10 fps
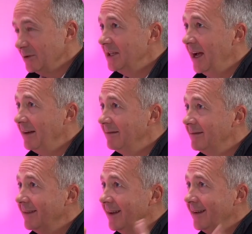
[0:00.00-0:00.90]
set.
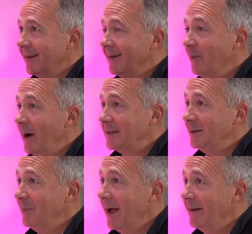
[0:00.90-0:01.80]
Go back
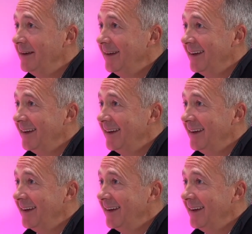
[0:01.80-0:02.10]
to bed.